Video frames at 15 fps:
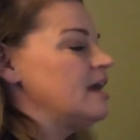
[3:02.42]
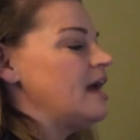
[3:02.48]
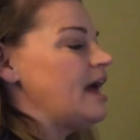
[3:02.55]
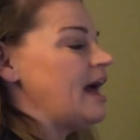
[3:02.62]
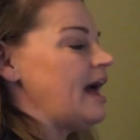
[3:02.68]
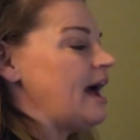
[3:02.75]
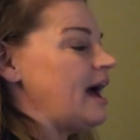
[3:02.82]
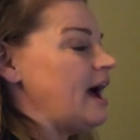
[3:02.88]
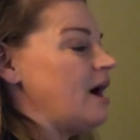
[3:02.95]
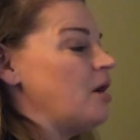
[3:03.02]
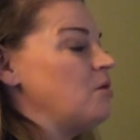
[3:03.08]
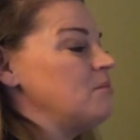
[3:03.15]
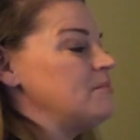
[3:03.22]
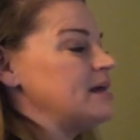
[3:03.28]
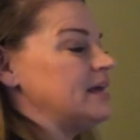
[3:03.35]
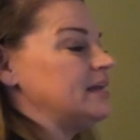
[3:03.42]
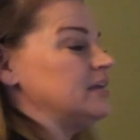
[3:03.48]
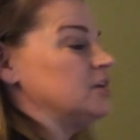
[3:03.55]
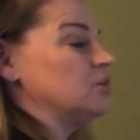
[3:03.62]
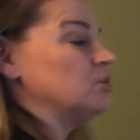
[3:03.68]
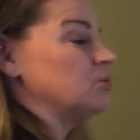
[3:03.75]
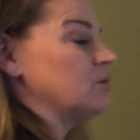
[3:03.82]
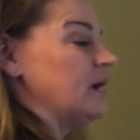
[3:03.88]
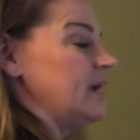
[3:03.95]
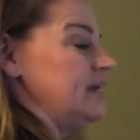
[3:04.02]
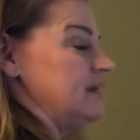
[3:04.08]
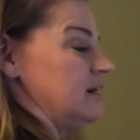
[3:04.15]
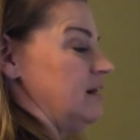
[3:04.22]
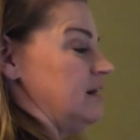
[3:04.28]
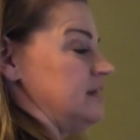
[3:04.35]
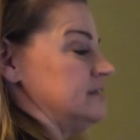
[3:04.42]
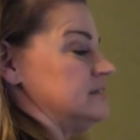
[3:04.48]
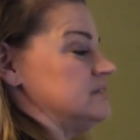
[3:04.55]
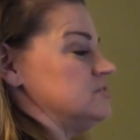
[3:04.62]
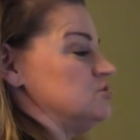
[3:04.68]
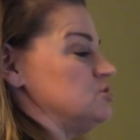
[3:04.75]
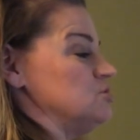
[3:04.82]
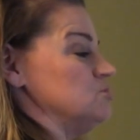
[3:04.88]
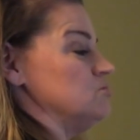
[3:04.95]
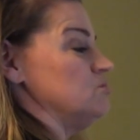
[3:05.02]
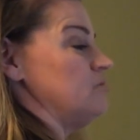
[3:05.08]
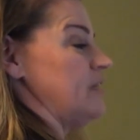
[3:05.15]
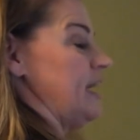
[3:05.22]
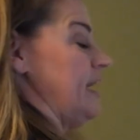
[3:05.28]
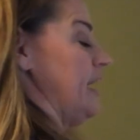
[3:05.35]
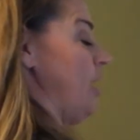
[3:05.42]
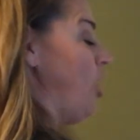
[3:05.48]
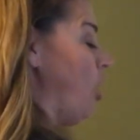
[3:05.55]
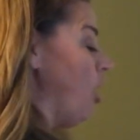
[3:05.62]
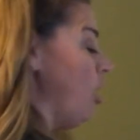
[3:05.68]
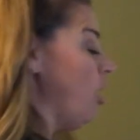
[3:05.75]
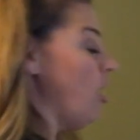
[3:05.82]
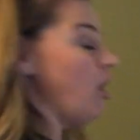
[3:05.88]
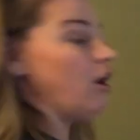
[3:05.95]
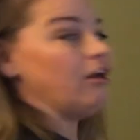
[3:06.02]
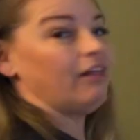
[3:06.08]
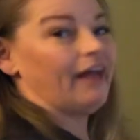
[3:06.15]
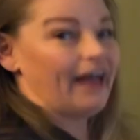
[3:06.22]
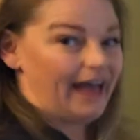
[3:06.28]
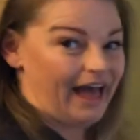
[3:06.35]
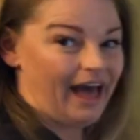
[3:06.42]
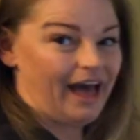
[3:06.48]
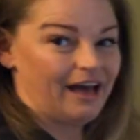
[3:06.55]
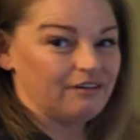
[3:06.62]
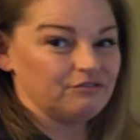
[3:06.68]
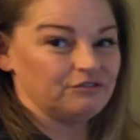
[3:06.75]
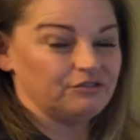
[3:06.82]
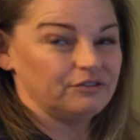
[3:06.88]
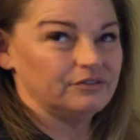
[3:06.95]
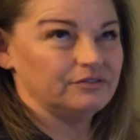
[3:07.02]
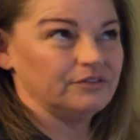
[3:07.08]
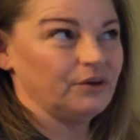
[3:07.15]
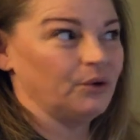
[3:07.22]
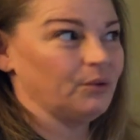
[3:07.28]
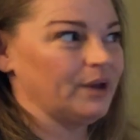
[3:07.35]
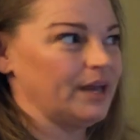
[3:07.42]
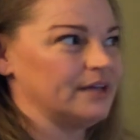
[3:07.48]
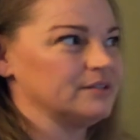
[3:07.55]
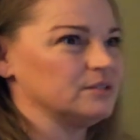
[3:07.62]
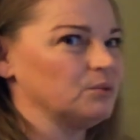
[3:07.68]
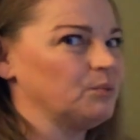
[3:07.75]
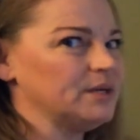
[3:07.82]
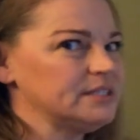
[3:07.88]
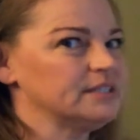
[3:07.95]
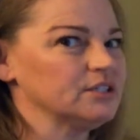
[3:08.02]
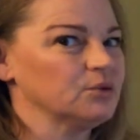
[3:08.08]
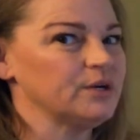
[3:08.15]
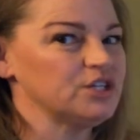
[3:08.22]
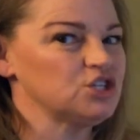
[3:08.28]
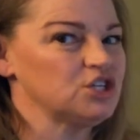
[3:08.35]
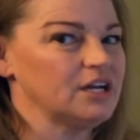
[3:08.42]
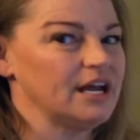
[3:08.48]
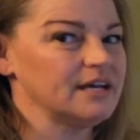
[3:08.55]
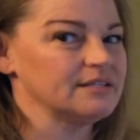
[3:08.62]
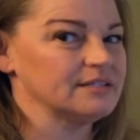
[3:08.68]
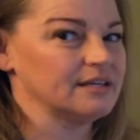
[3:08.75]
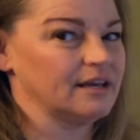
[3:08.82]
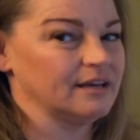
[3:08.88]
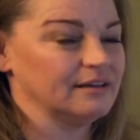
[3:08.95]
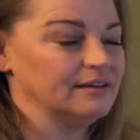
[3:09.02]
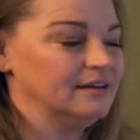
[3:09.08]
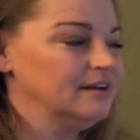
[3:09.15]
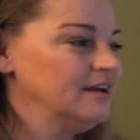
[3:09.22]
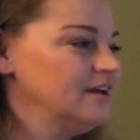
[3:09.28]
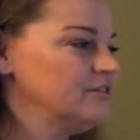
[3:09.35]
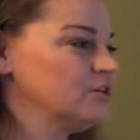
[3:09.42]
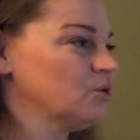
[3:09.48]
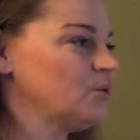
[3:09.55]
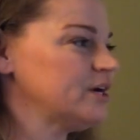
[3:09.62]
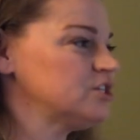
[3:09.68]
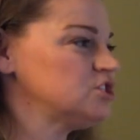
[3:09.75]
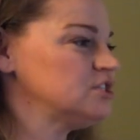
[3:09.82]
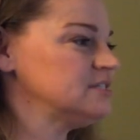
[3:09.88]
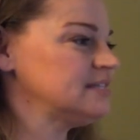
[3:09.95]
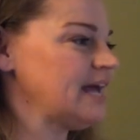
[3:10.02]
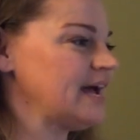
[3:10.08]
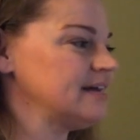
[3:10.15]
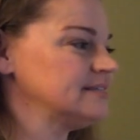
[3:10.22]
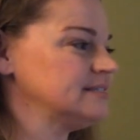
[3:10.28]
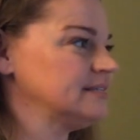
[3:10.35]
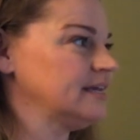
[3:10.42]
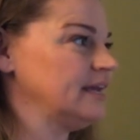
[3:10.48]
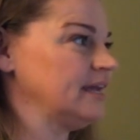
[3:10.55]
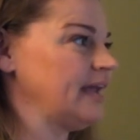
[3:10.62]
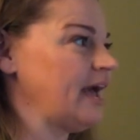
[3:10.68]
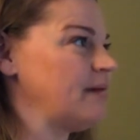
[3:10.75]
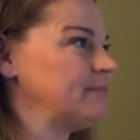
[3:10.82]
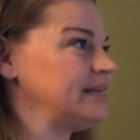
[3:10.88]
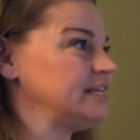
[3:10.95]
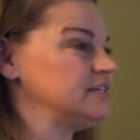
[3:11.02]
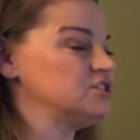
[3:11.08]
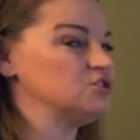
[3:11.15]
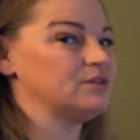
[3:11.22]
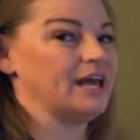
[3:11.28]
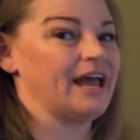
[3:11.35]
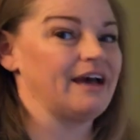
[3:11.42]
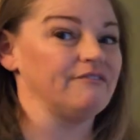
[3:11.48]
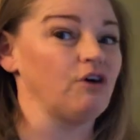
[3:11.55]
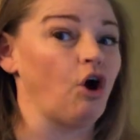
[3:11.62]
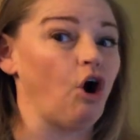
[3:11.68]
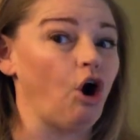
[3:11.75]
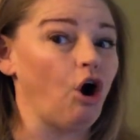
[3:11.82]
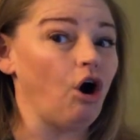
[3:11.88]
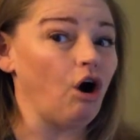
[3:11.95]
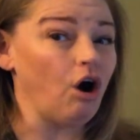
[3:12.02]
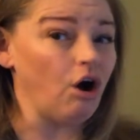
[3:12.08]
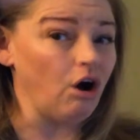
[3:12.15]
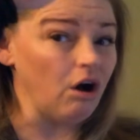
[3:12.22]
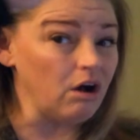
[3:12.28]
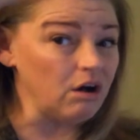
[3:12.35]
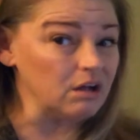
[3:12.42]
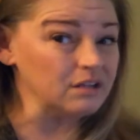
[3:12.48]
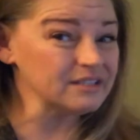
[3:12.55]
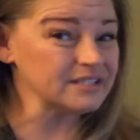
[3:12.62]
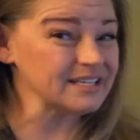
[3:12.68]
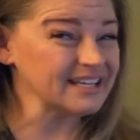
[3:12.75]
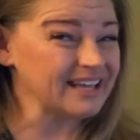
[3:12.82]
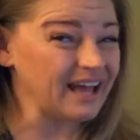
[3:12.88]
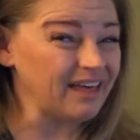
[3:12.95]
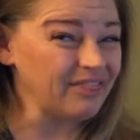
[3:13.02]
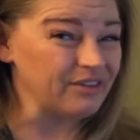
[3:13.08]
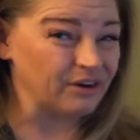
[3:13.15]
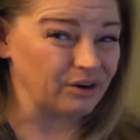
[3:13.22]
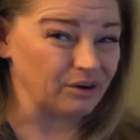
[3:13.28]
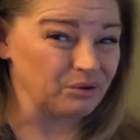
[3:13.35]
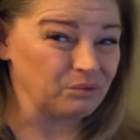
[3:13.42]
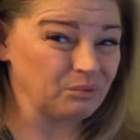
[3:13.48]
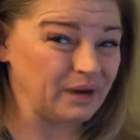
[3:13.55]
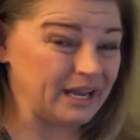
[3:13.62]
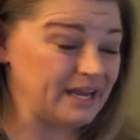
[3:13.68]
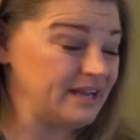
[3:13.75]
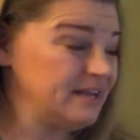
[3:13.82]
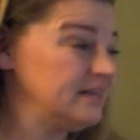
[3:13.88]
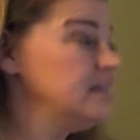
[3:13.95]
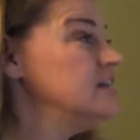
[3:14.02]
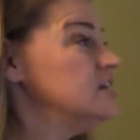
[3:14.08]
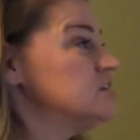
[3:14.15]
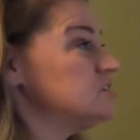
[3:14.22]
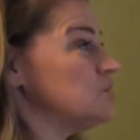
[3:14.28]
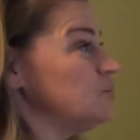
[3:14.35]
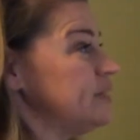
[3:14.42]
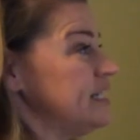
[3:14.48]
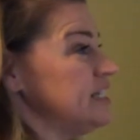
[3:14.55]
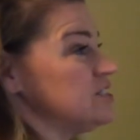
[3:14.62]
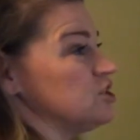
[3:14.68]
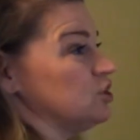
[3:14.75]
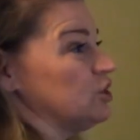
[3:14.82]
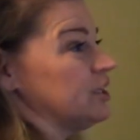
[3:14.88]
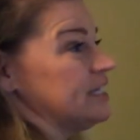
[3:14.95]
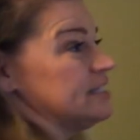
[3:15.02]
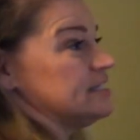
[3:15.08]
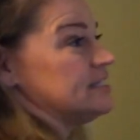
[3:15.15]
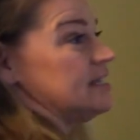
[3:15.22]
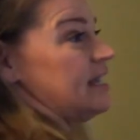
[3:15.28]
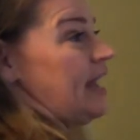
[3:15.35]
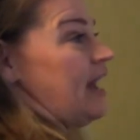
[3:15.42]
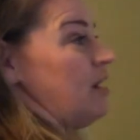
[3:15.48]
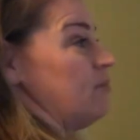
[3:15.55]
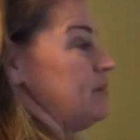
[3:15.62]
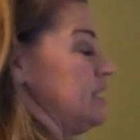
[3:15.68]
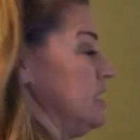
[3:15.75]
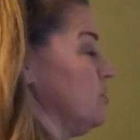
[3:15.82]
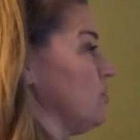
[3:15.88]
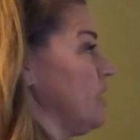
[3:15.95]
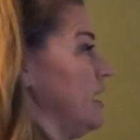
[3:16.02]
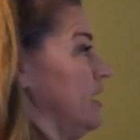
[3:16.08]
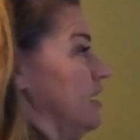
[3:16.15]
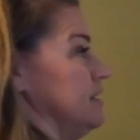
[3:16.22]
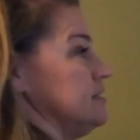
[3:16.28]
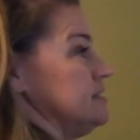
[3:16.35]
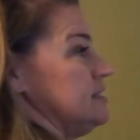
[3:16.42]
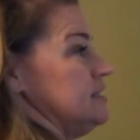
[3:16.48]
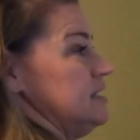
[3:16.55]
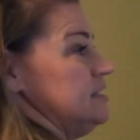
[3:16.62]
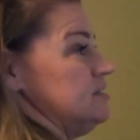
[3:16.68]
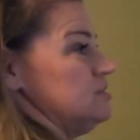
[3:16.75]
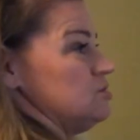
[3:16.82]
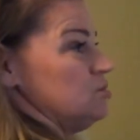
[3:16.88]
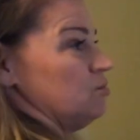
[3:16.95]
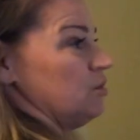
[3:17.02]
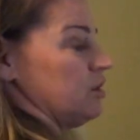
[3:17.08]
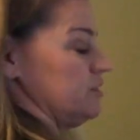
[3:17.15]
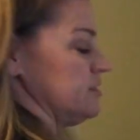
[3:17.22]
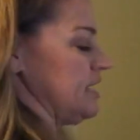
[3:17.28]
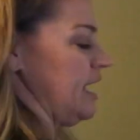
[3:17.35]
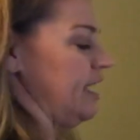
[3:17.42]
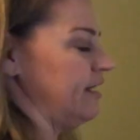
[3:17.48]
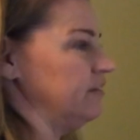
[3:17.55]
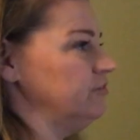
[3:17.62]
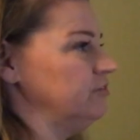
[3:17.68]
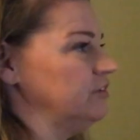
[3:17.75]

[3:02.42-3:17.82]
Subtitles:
How many crayons do they all have? Okay, so what's the question asking? The question's asking how many do they have all together, right? So we need to look and see how many crayons these 2 girls have.